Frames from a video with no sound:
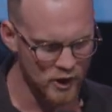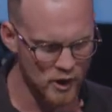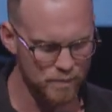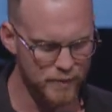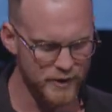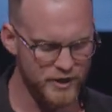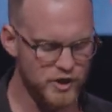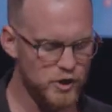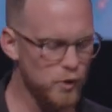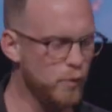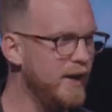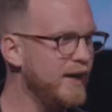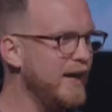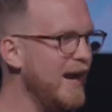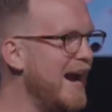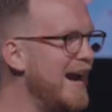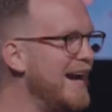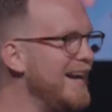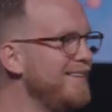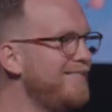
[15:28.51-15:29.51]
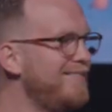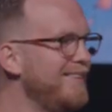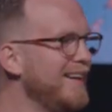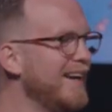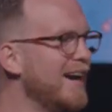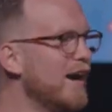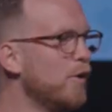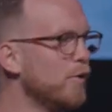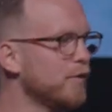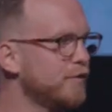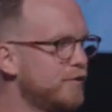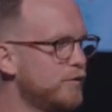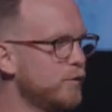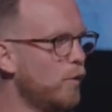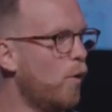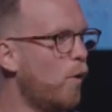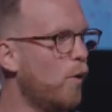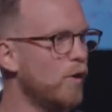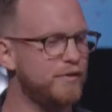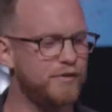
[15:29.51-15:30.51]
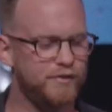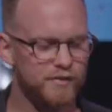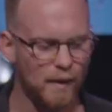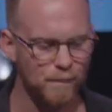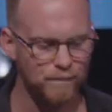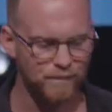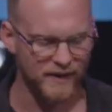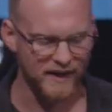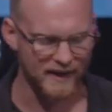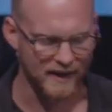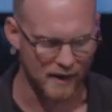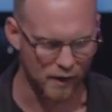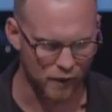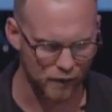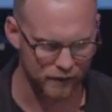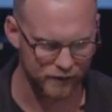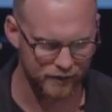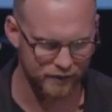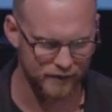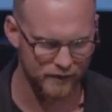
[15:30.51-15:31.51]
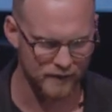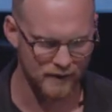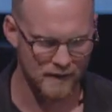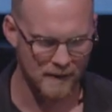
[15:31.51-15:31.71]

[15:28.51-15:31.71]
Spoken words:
Pursuing anything else or something else